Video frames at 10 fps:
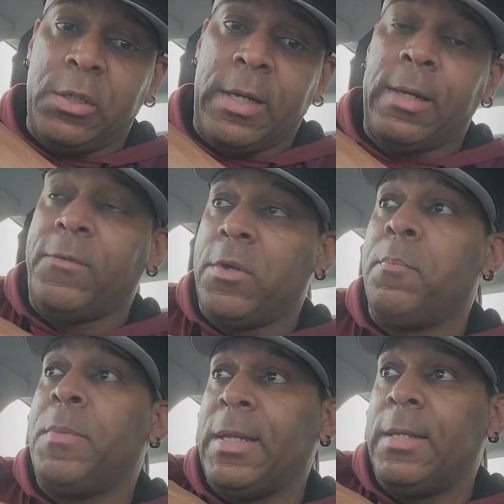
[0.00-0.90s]
And if you're
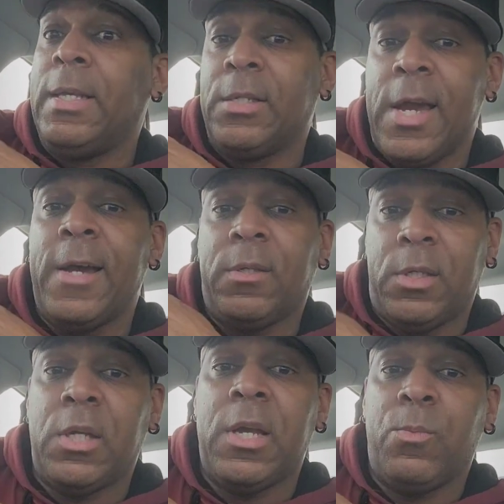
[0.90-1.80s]
beating these guys the
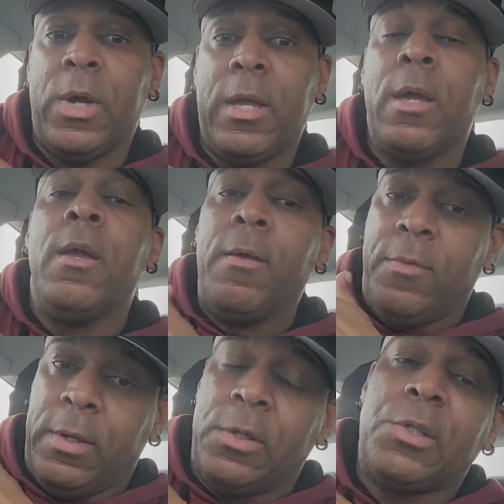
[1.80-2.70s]
same way,
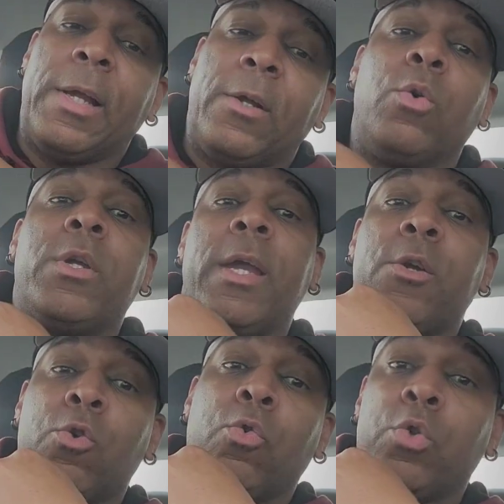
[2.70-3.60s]
then it's like, okay,
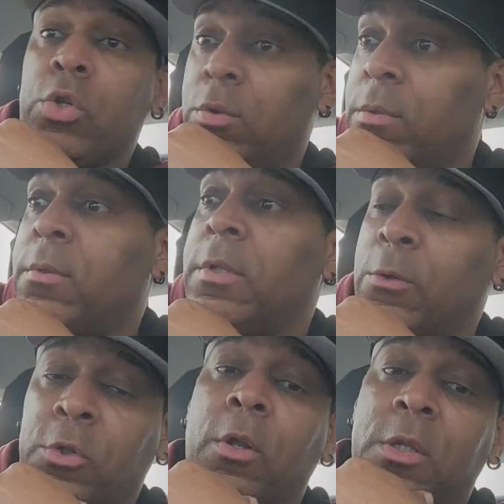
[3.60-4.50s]
cool. They'll
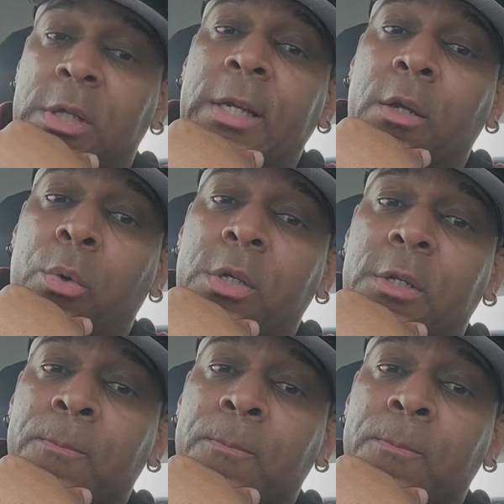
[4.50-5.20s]
start to take notice.